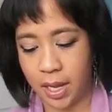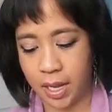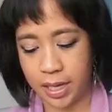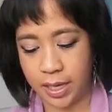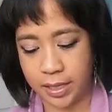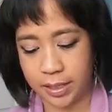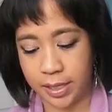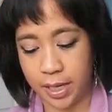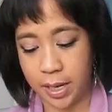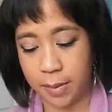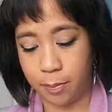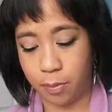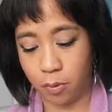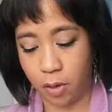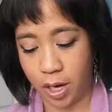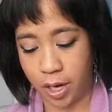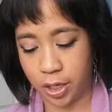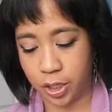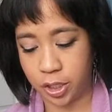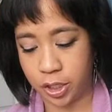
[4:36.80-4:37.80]
purchased is a
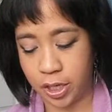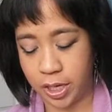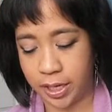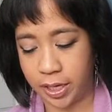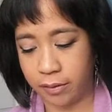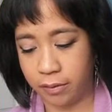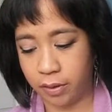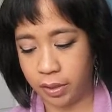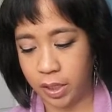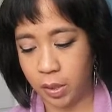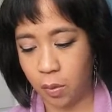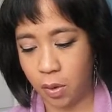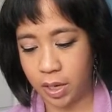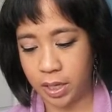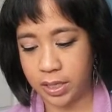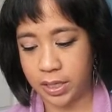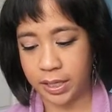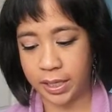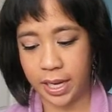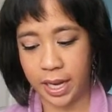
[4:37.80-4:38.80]
brush, and I really
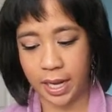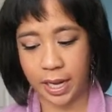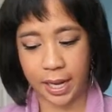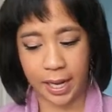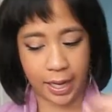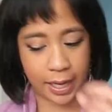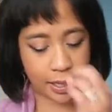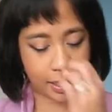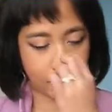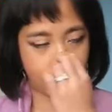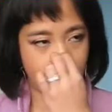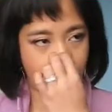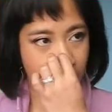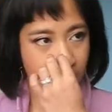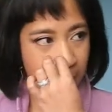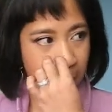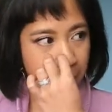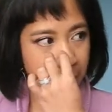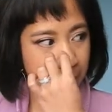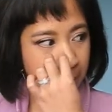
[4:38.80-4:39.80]
wanted to get
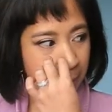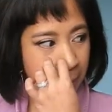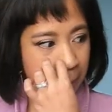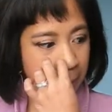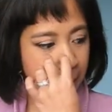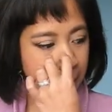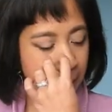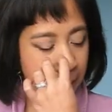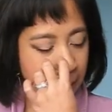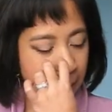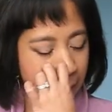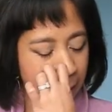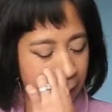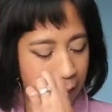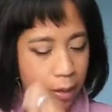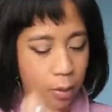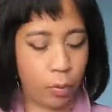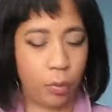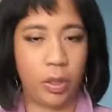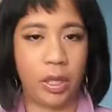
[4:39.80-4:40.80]
a
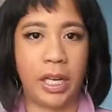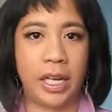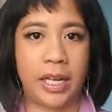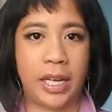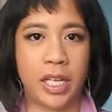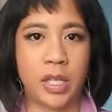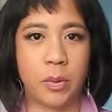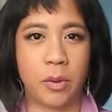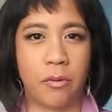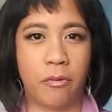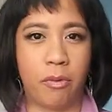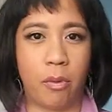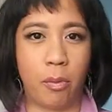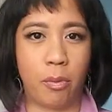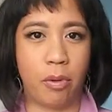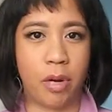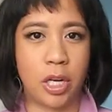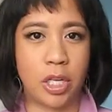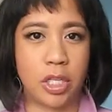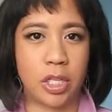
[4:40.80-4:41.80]
really nice one from
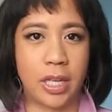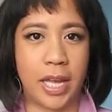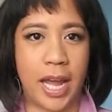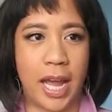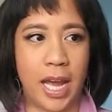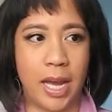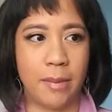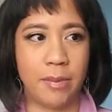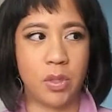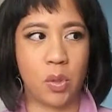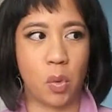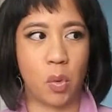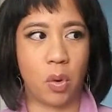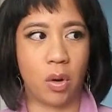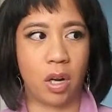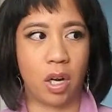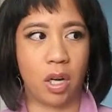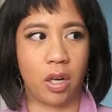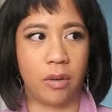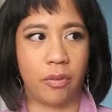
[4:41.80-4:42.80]
Brush Labs
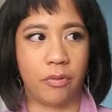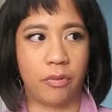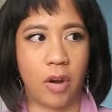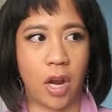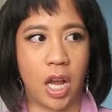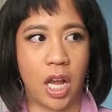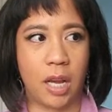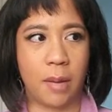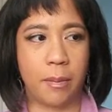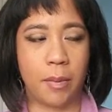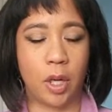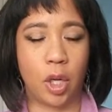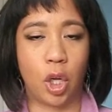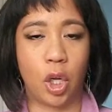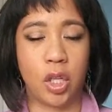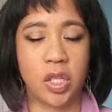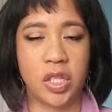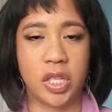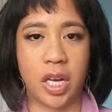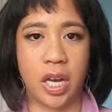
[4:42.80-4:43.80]
or from
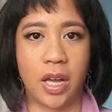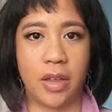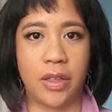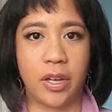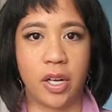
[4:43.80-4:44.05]
Ulta.